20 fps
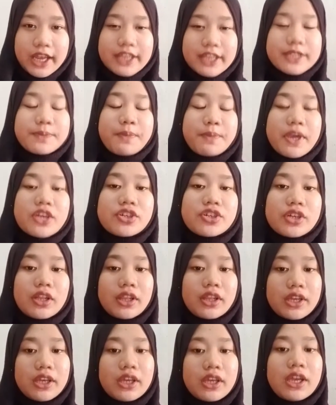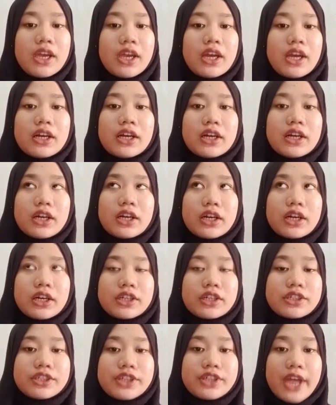especially
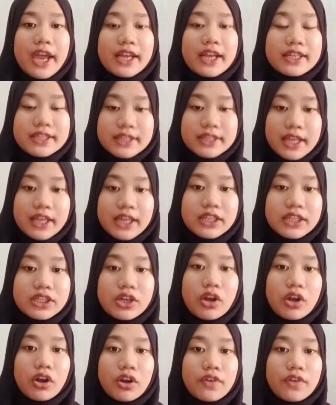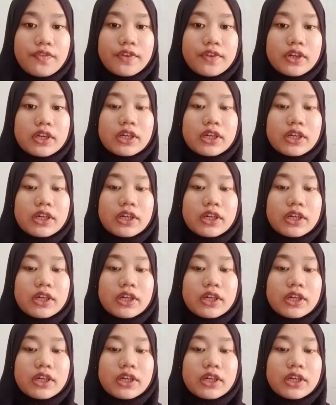the extent of